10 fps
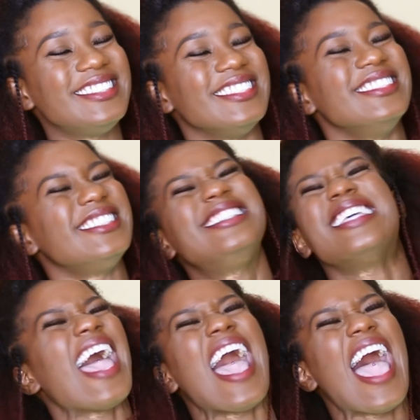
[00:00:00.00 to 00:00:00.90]

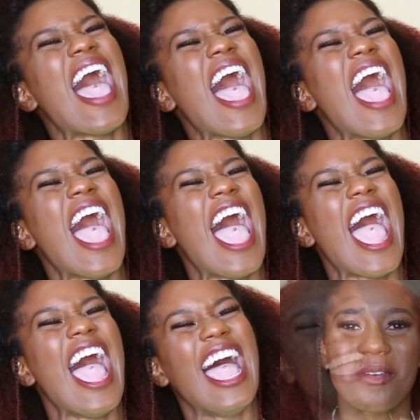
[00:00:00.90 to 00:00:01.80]

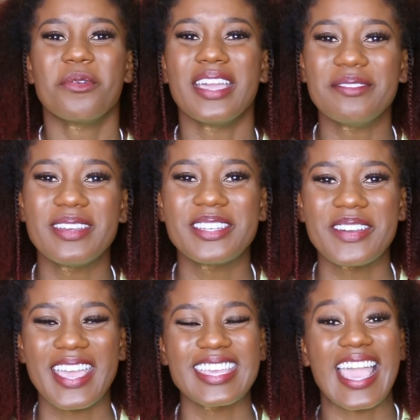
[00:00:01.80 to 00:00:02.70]
Today we'll be
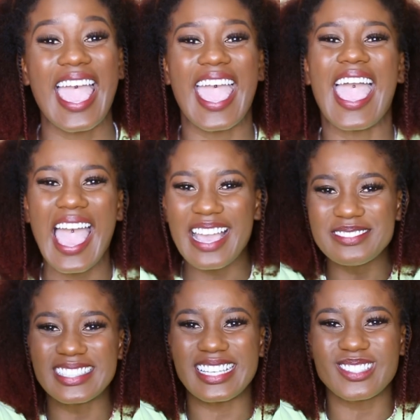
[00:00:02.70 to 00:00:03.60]
doing a
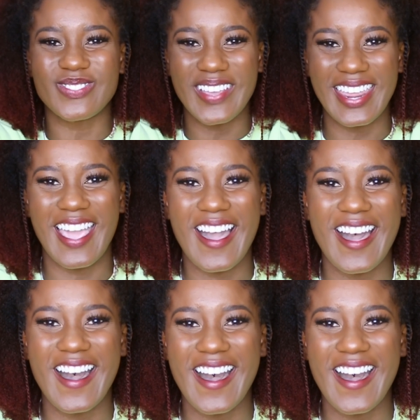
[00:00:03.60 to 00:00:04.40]
80s video.